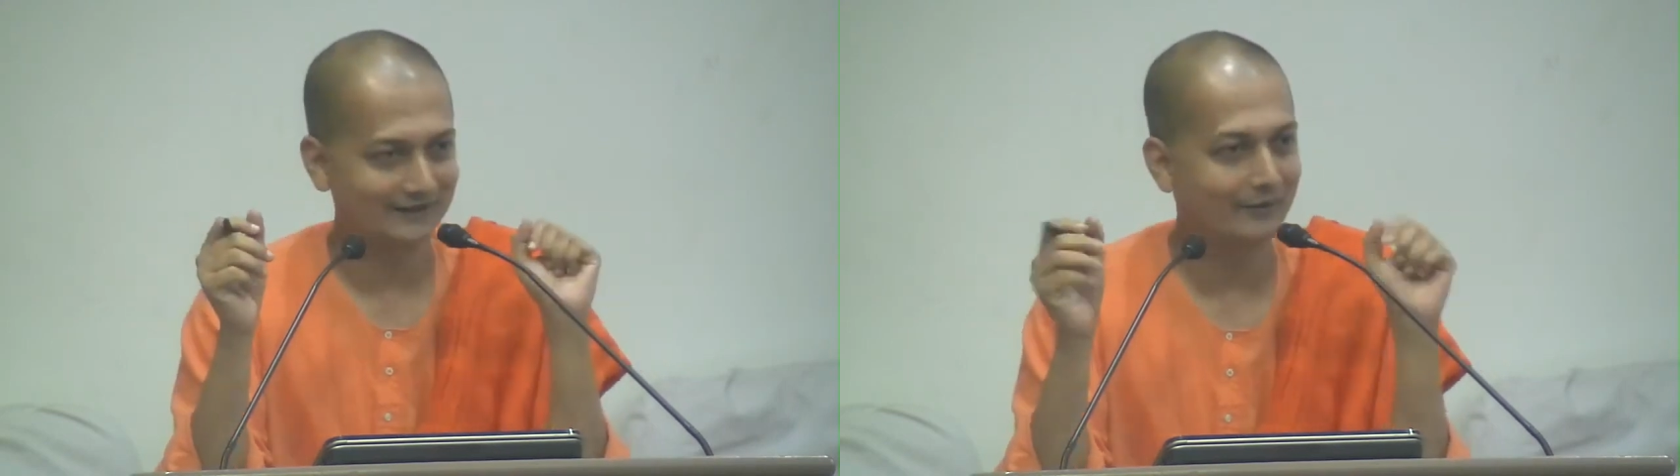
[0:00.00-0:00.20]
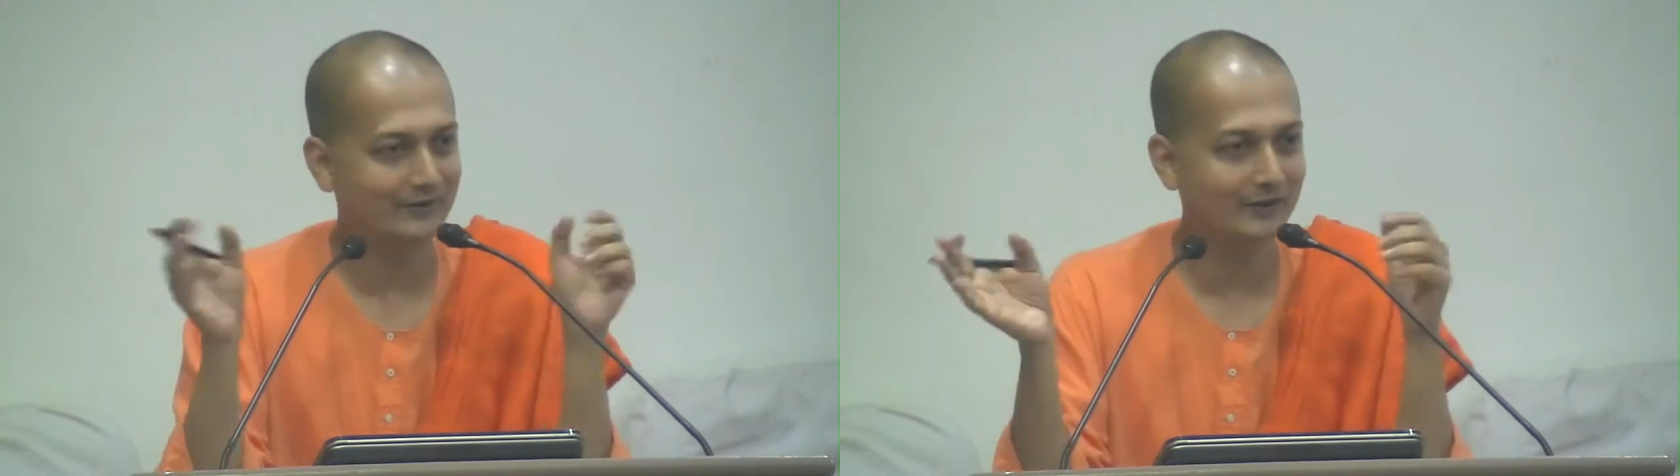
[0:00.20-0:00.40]

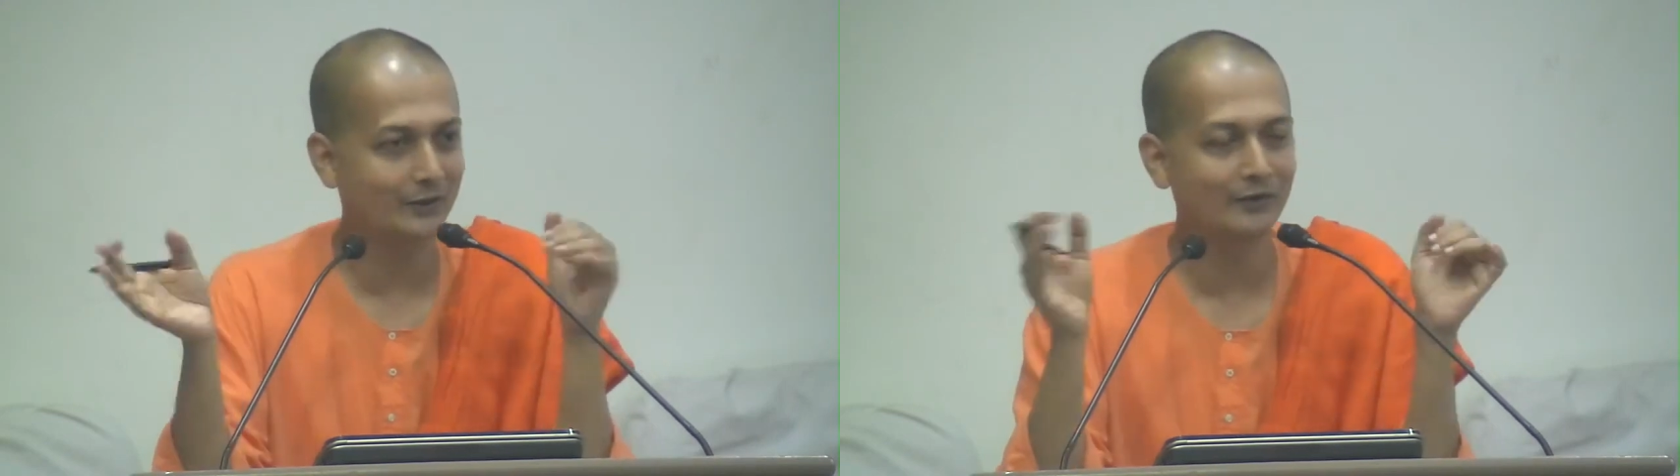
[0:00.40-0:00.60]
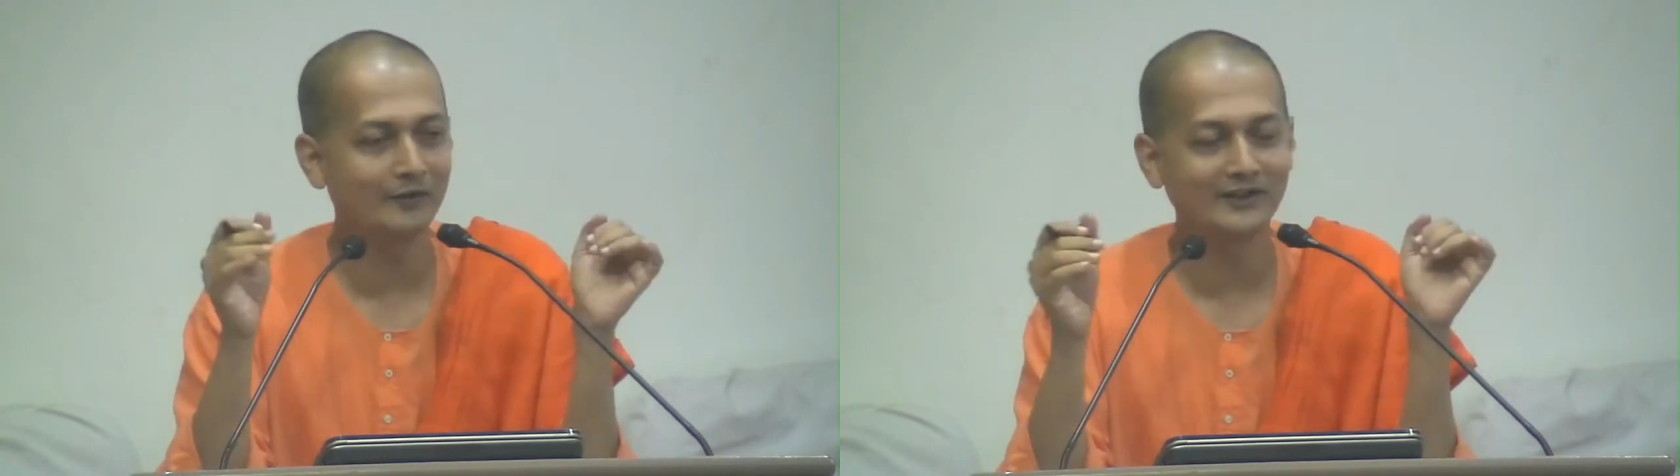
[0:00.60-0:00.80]
I was in the
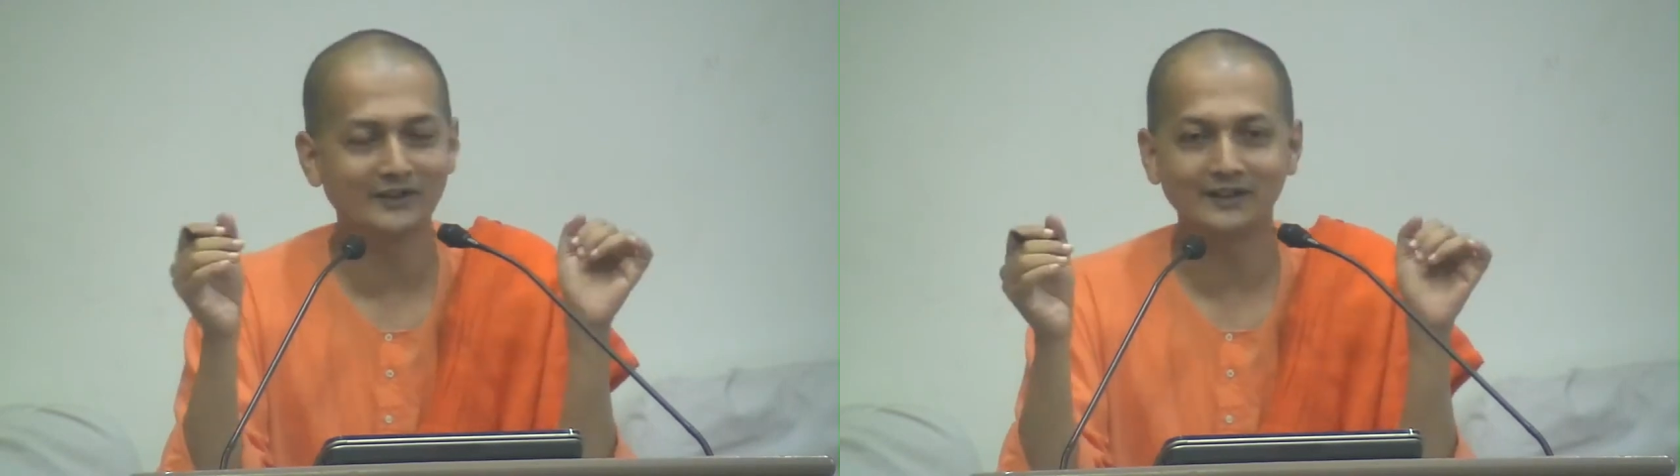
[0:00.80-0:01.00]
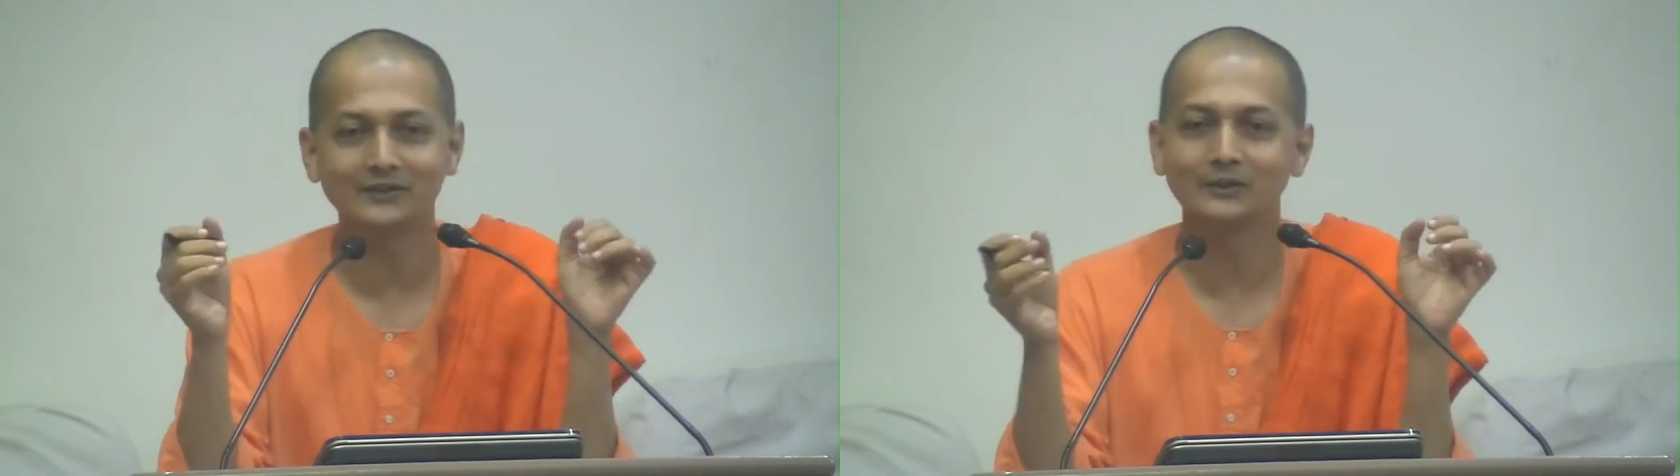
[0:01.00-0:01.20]

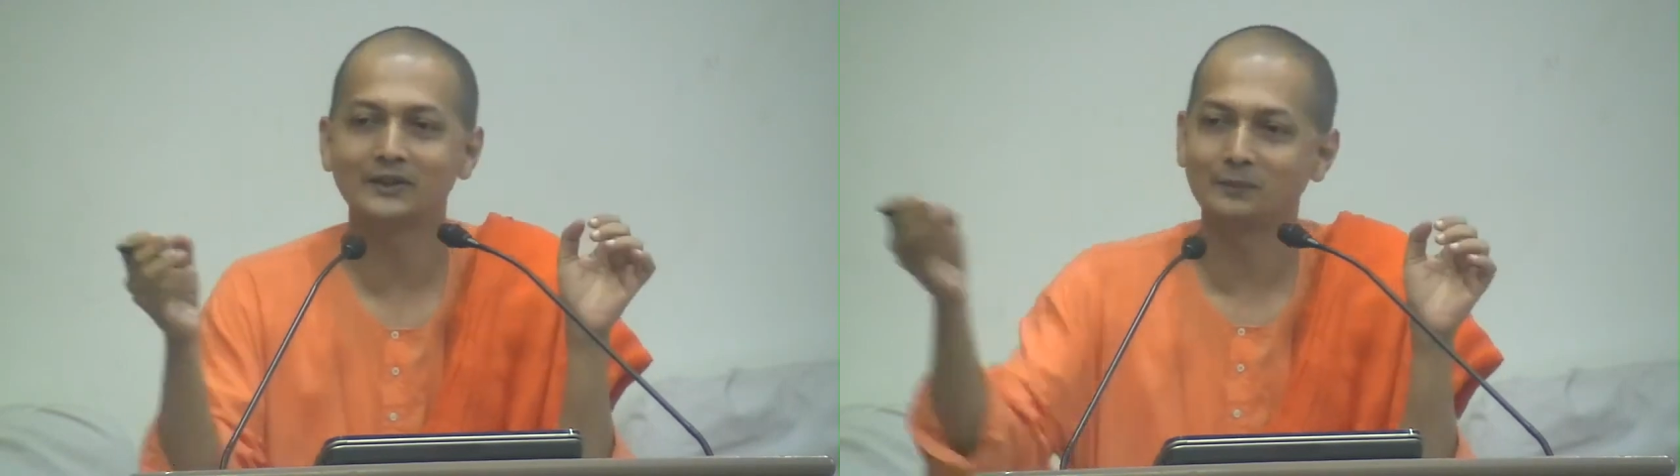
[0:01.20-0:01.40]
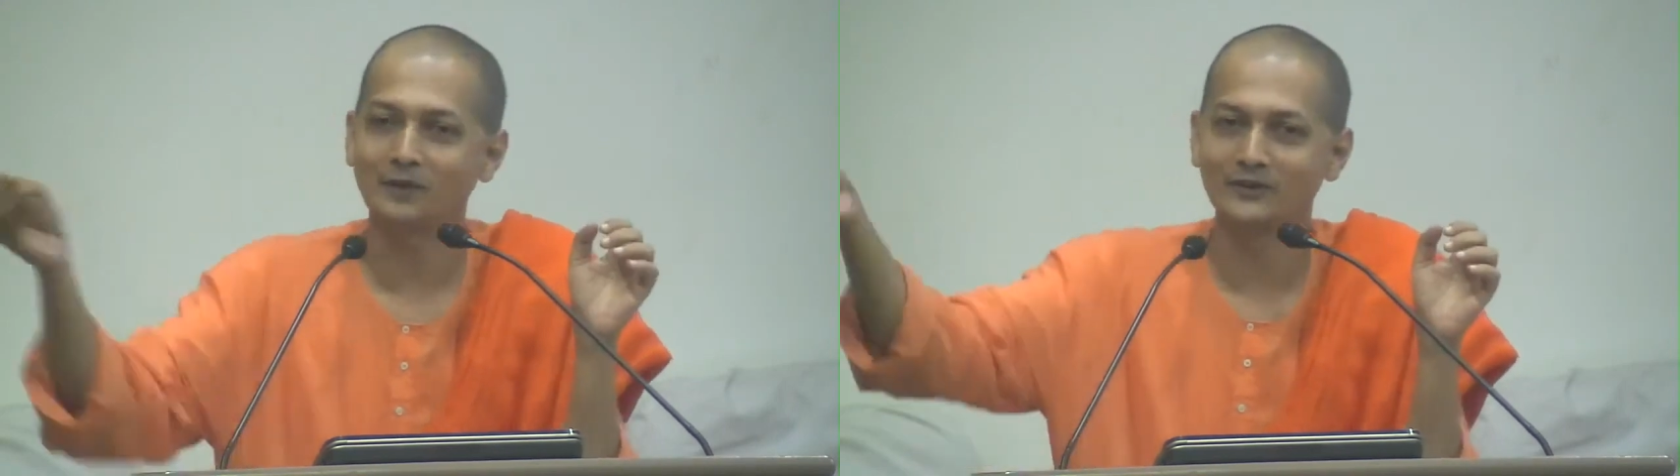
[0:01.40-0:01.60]
university, so
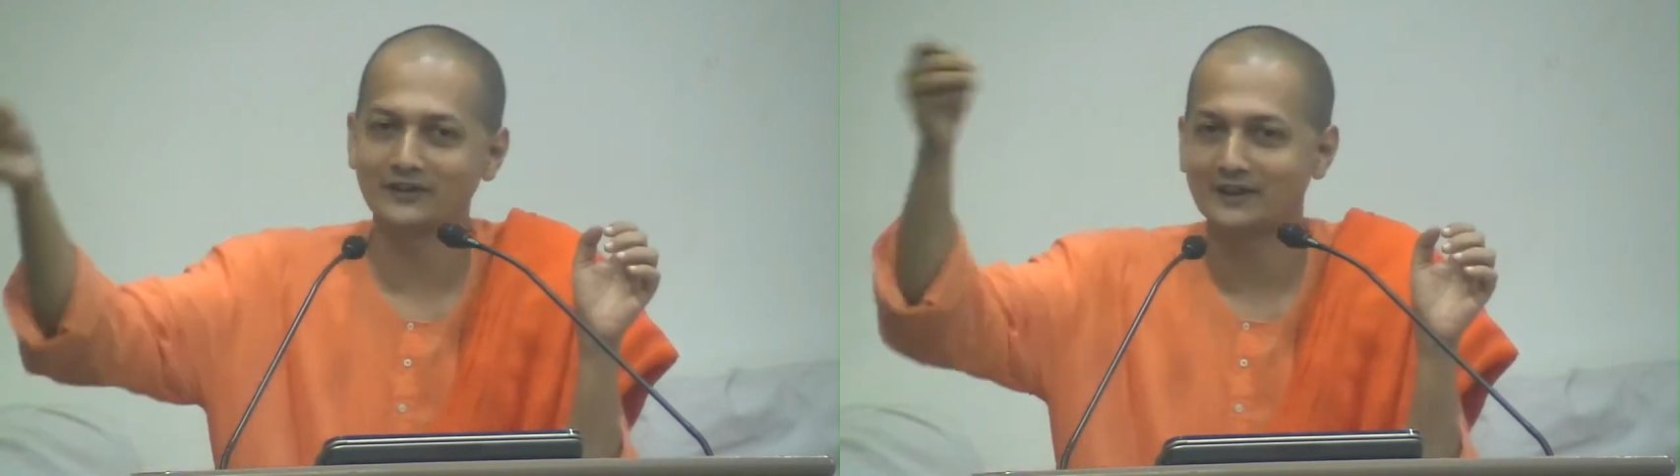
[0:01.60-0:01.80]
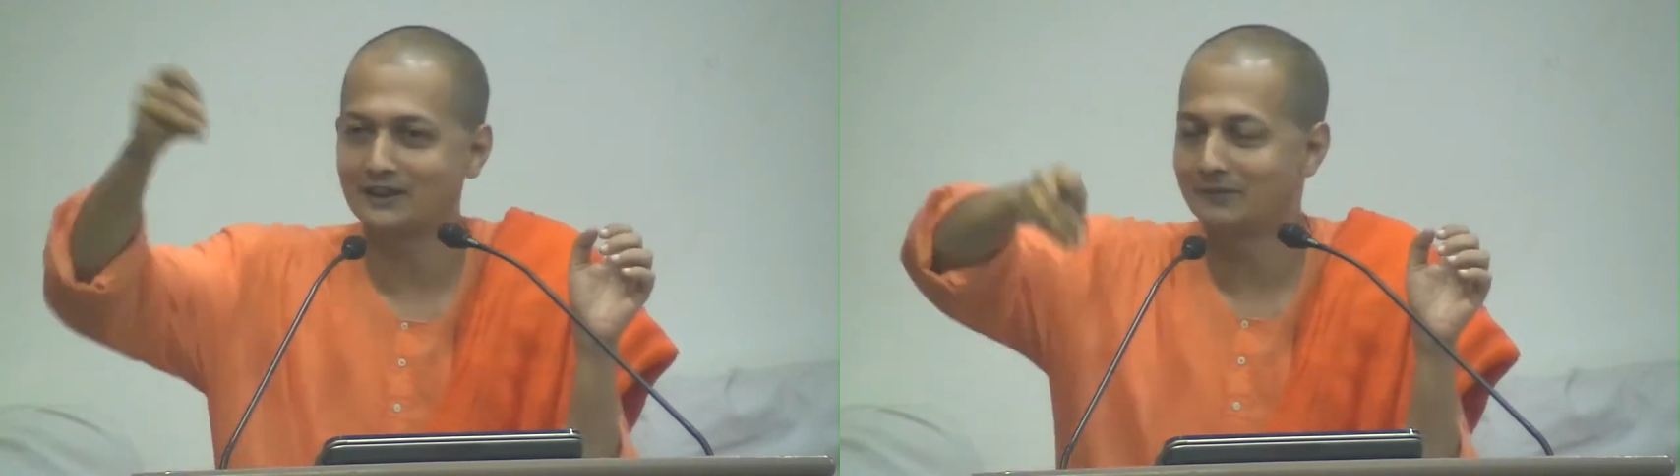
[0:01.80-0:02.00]
this
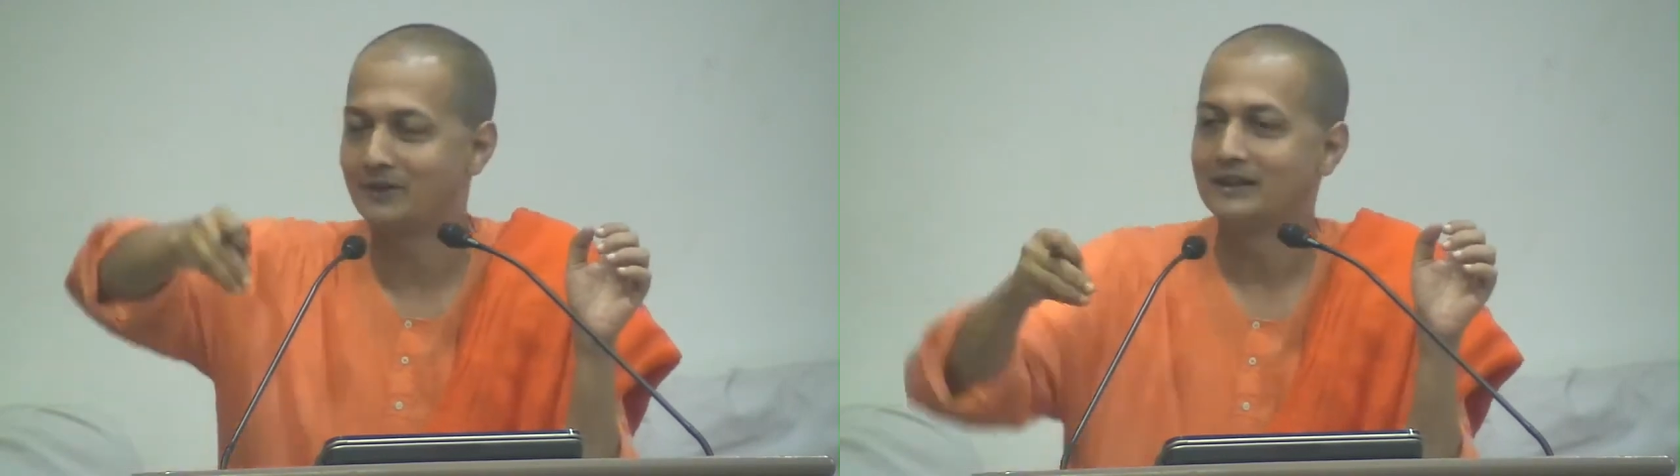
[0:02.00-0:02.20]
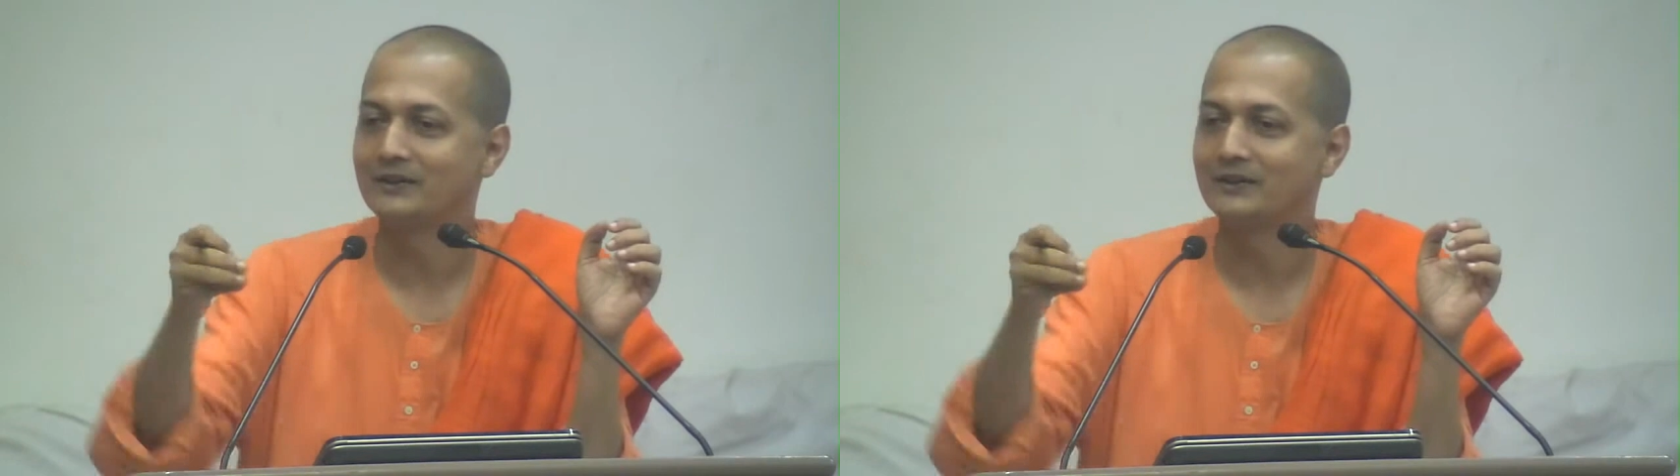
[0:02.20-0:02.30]
professor had come,